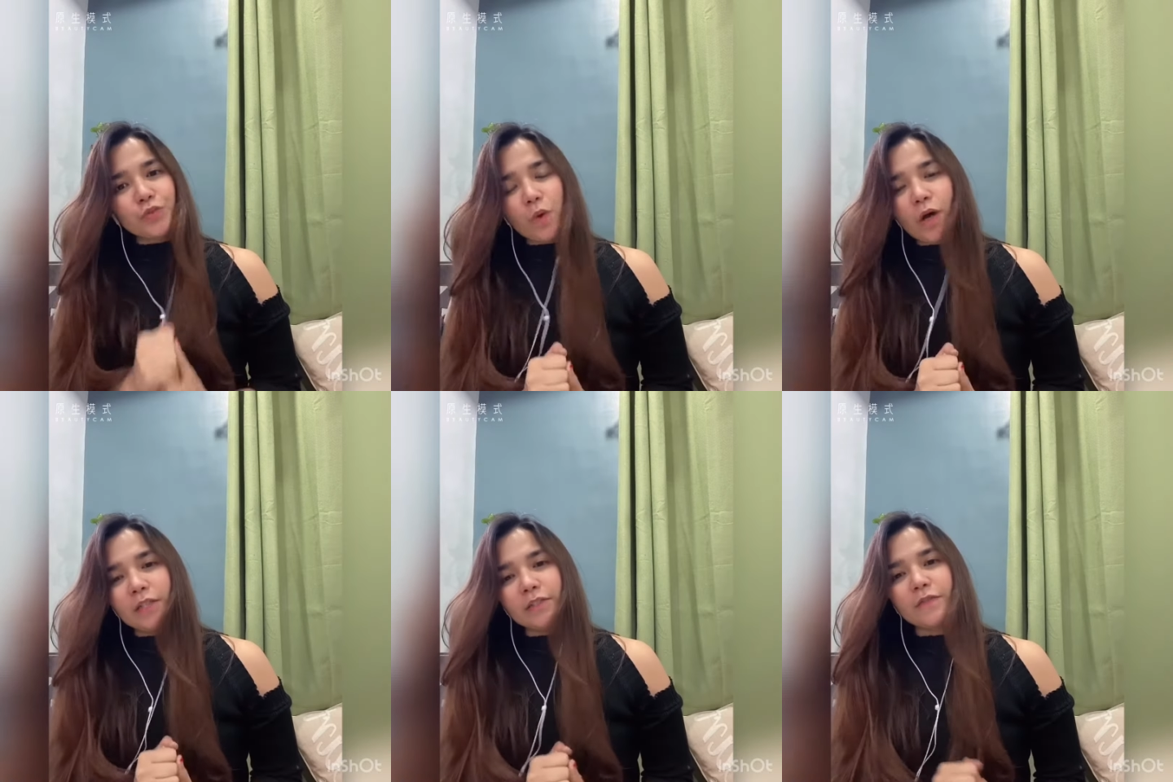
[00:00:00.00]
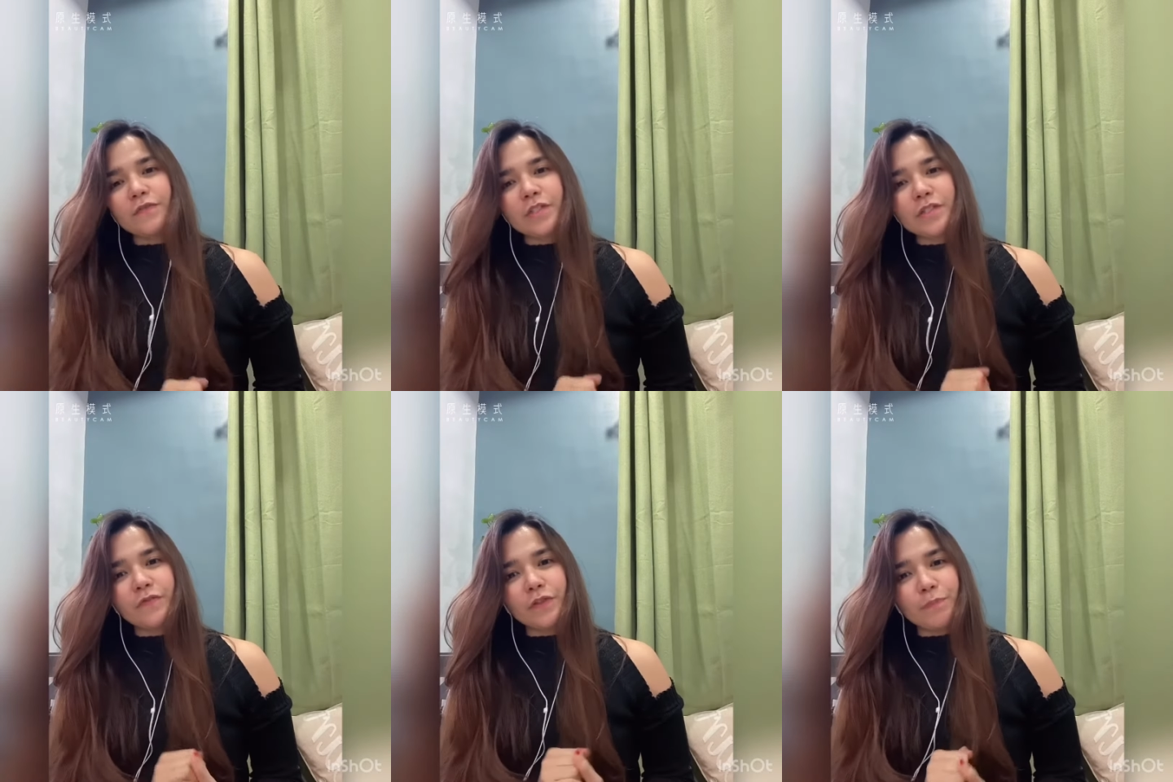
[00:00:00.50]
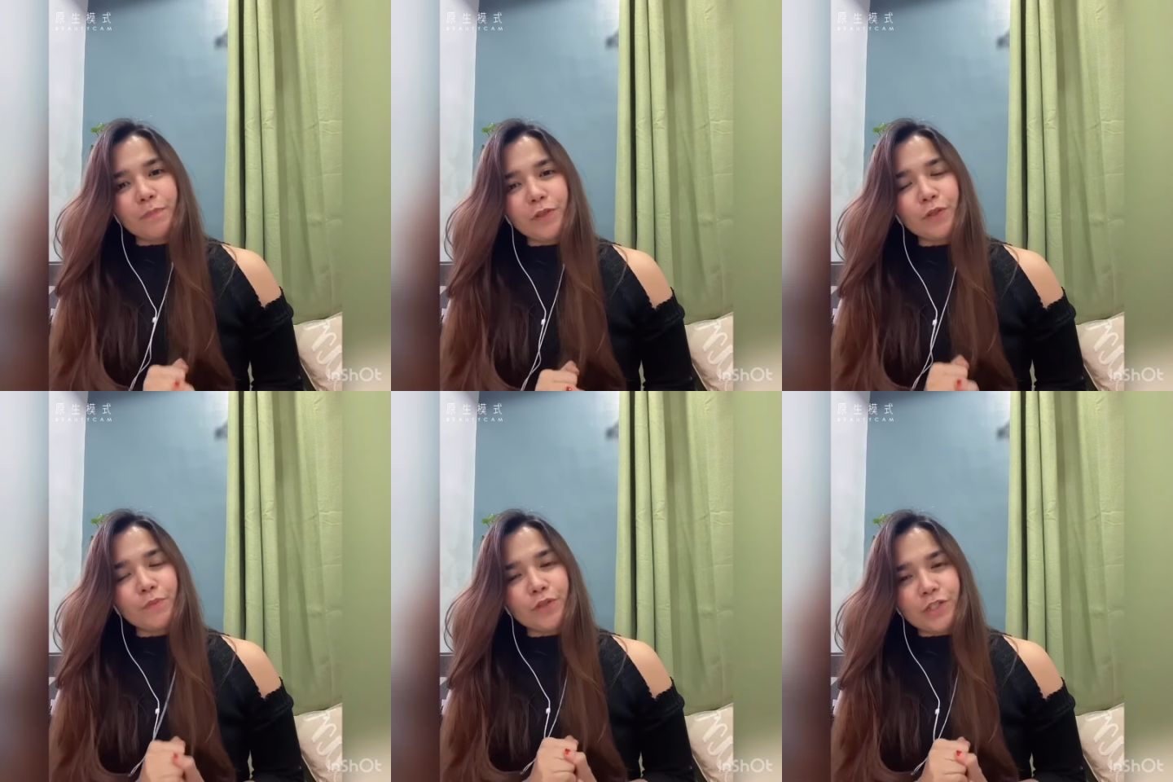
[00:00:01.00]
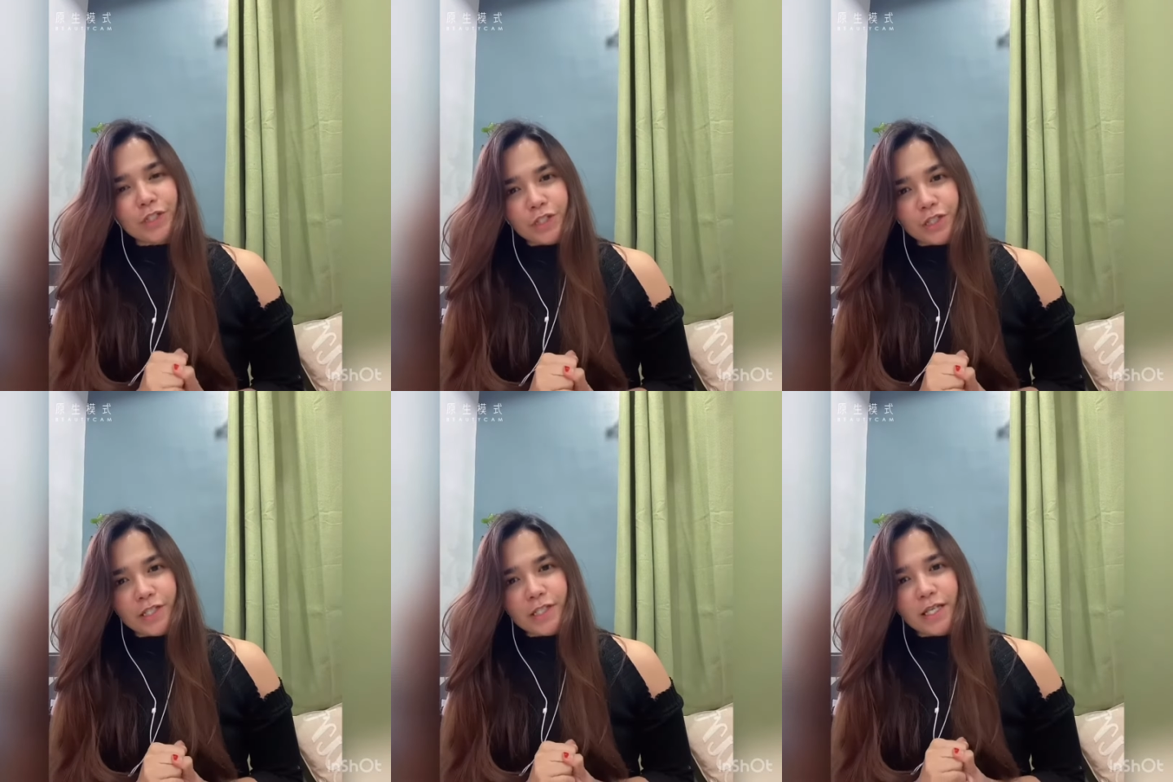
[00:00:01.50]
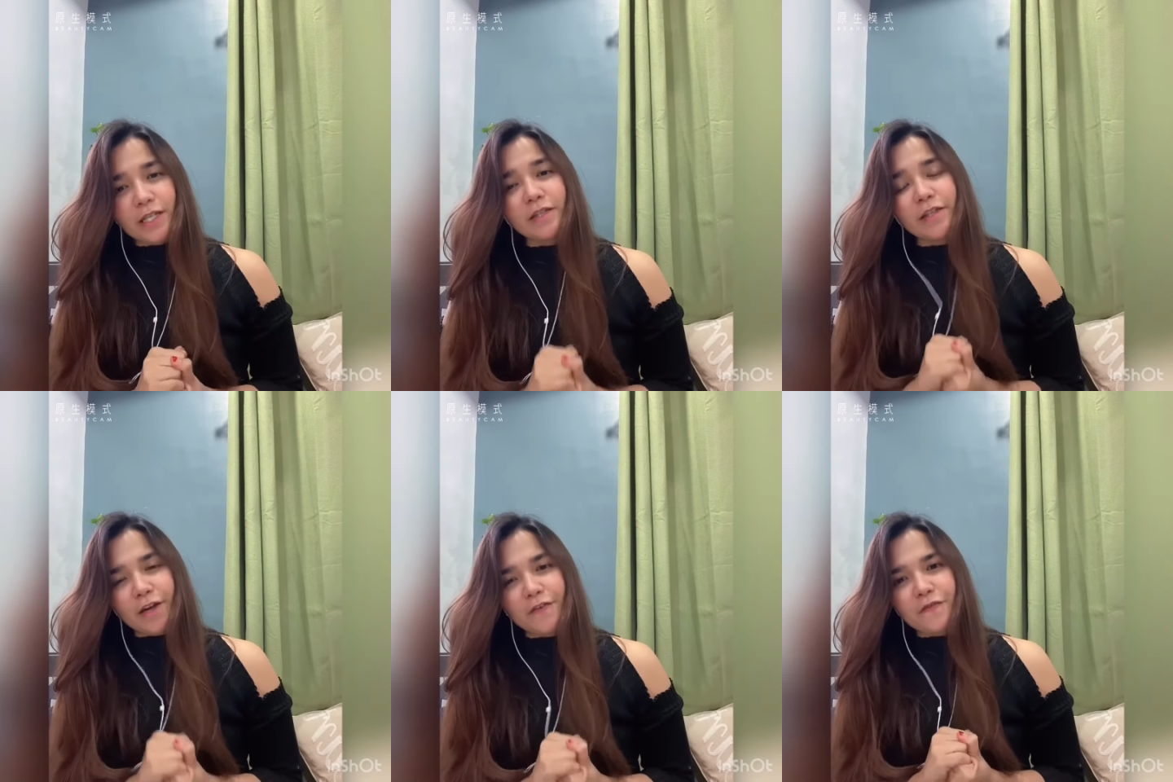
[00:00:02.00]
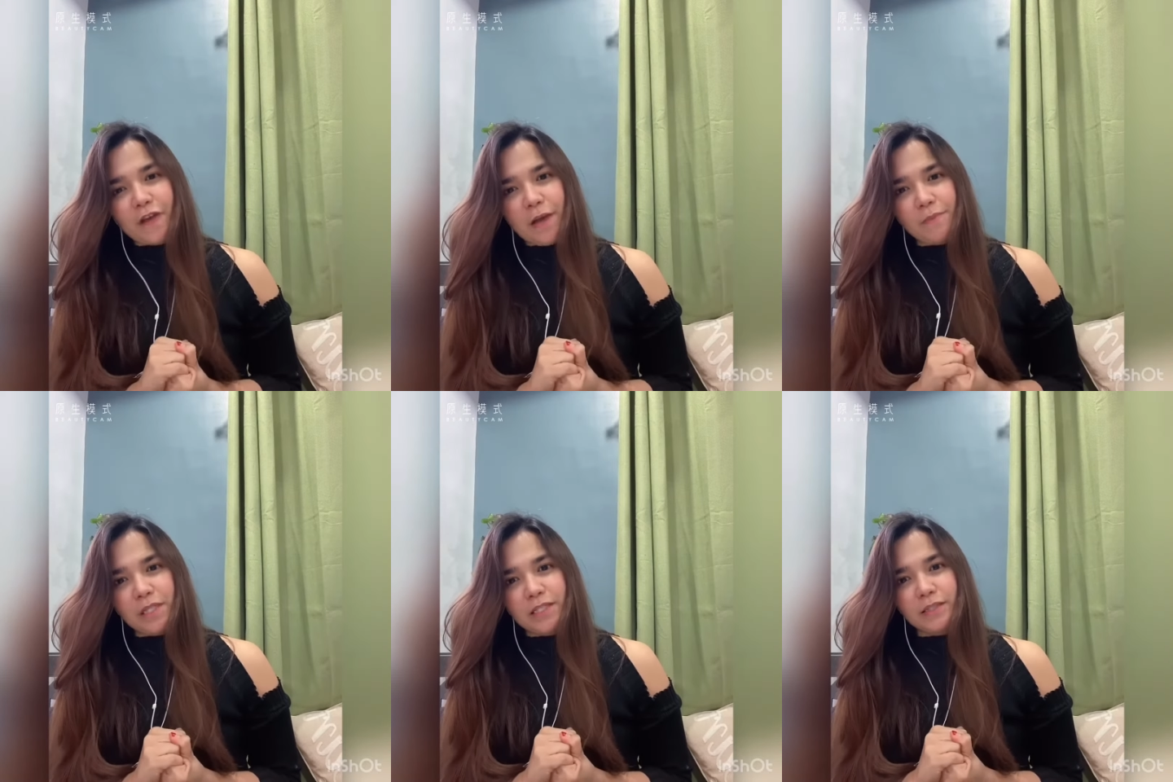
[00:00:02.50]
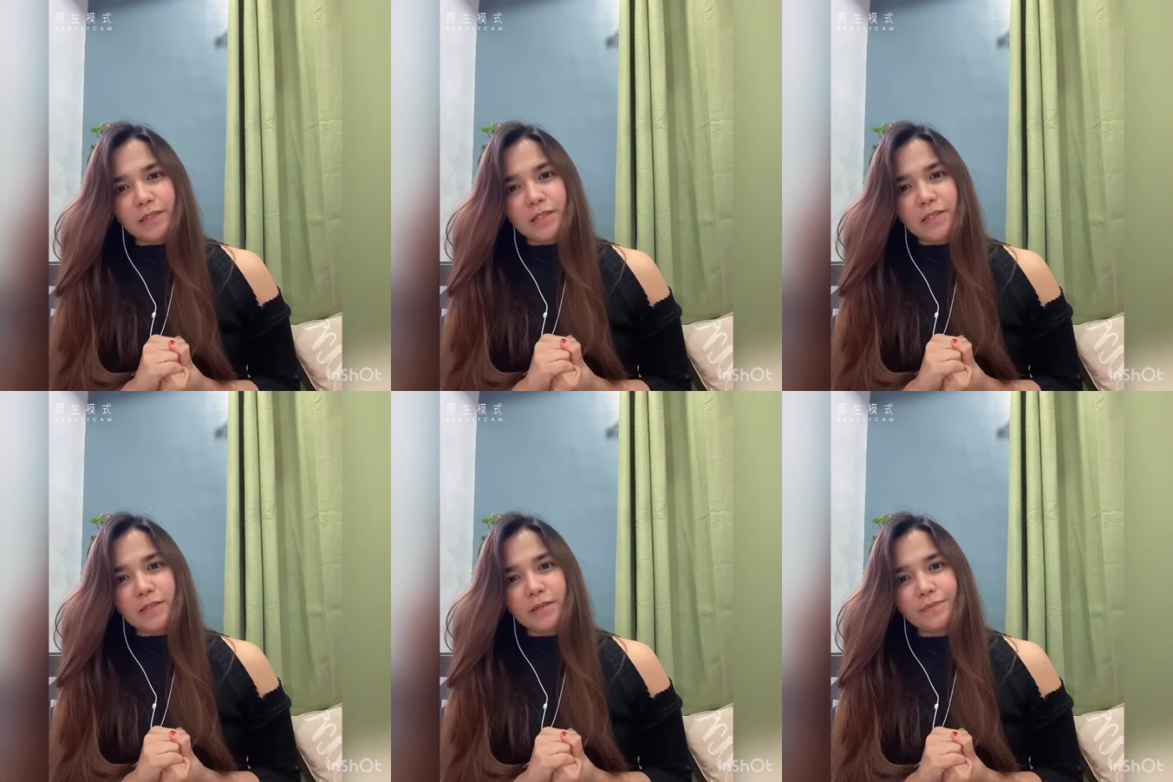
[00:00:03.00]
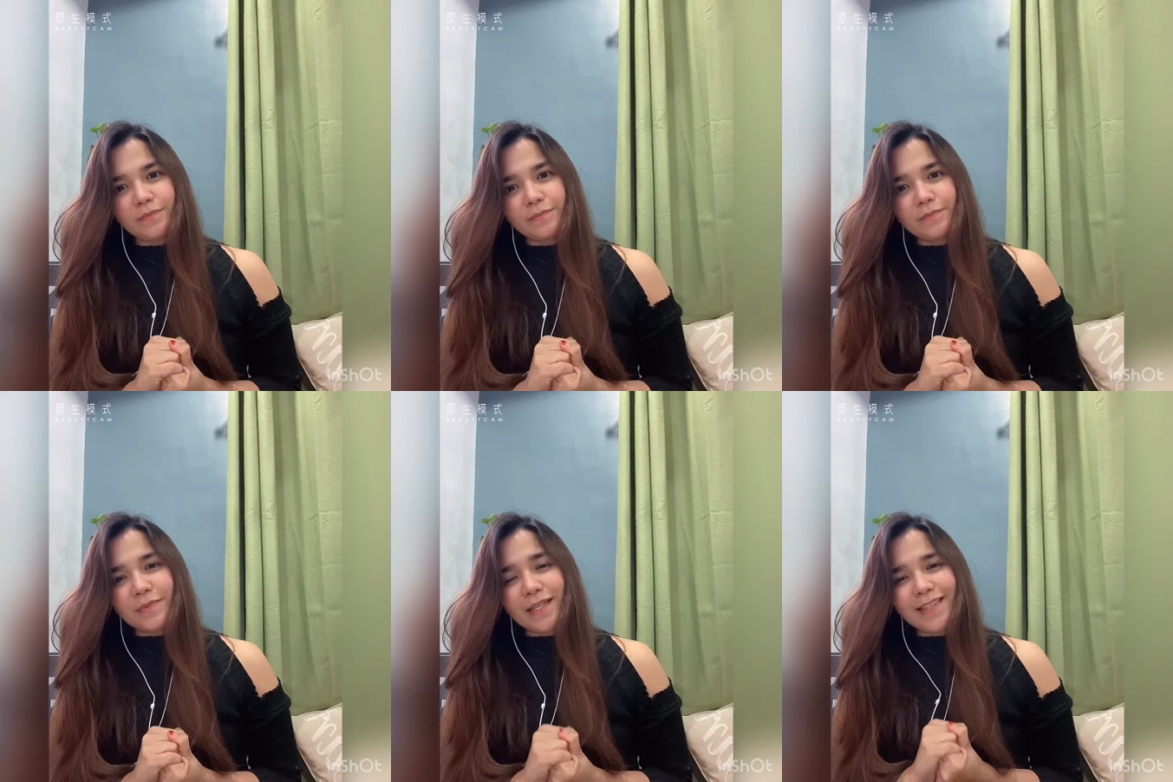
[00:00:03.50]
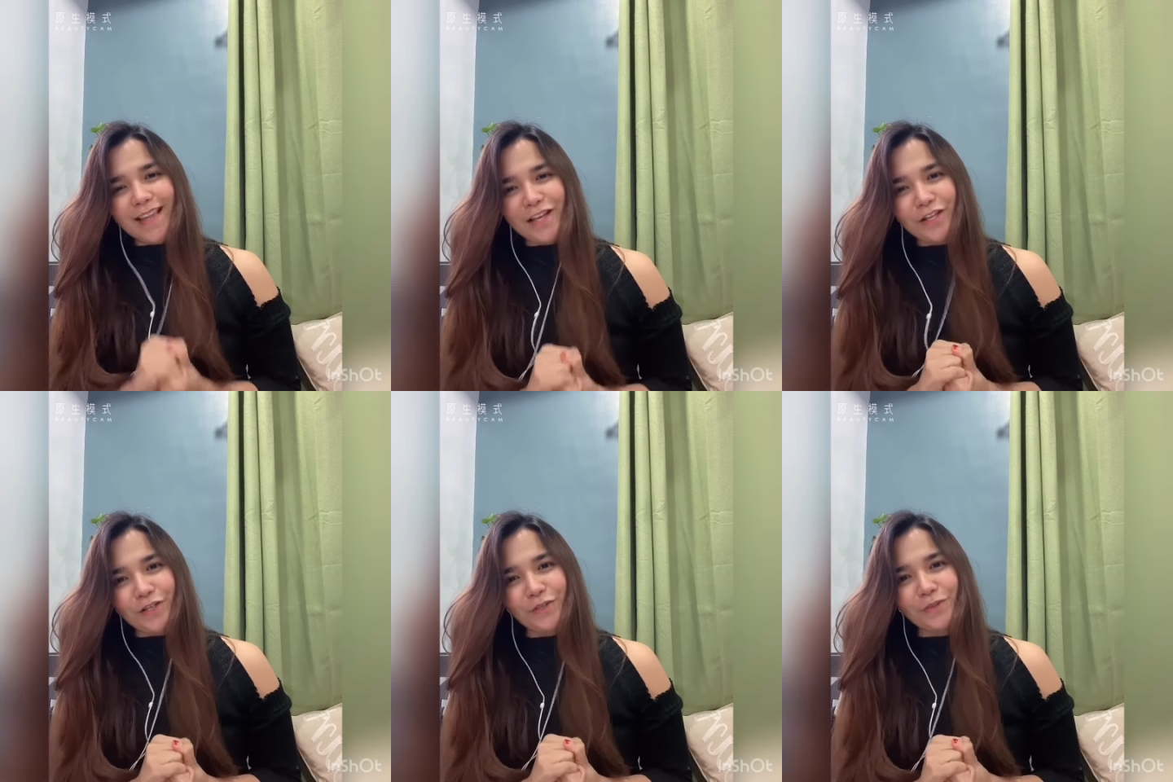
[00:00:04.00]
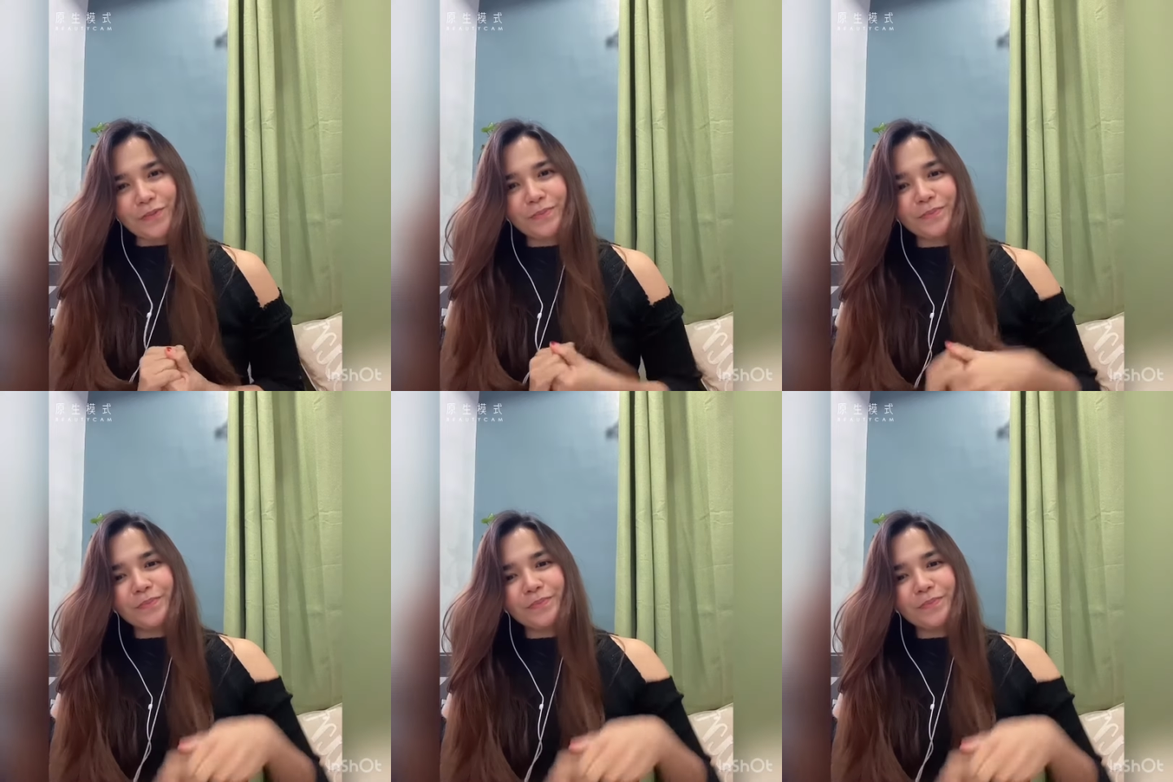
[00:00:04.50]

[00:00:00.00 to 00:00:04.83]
one of these Filipino musicians and their families. Thank you.